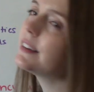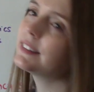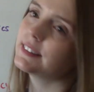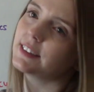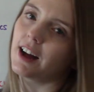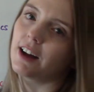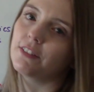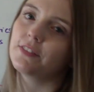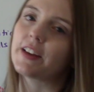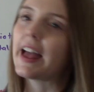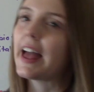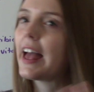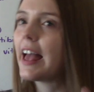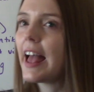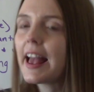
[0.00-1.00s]
stuff
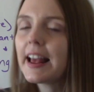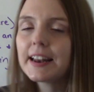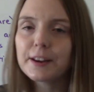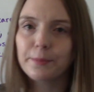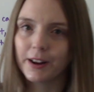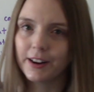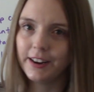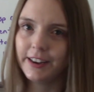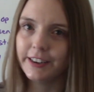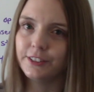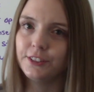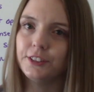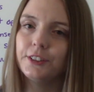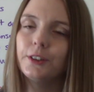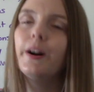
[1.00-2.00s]
anybody can
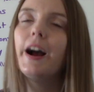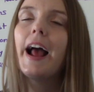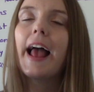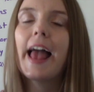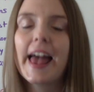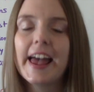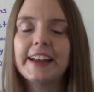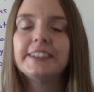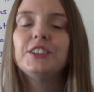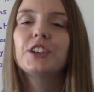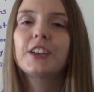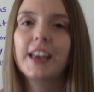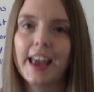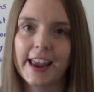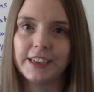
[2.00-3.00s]
do,
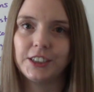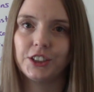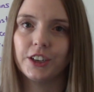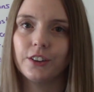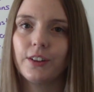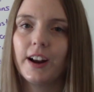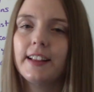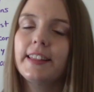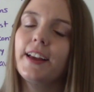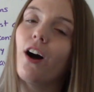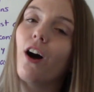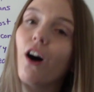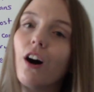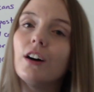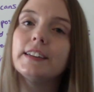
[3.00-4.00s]
education, right? They
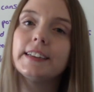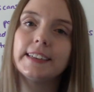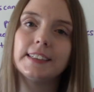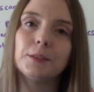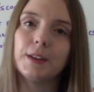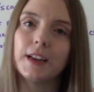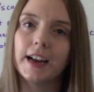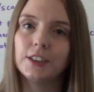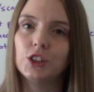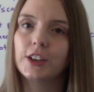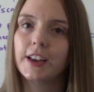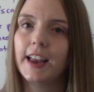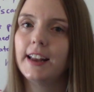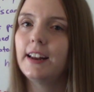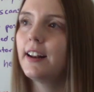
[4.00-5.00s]
all need to be
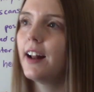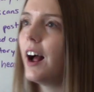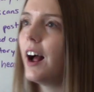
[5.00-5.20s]
educated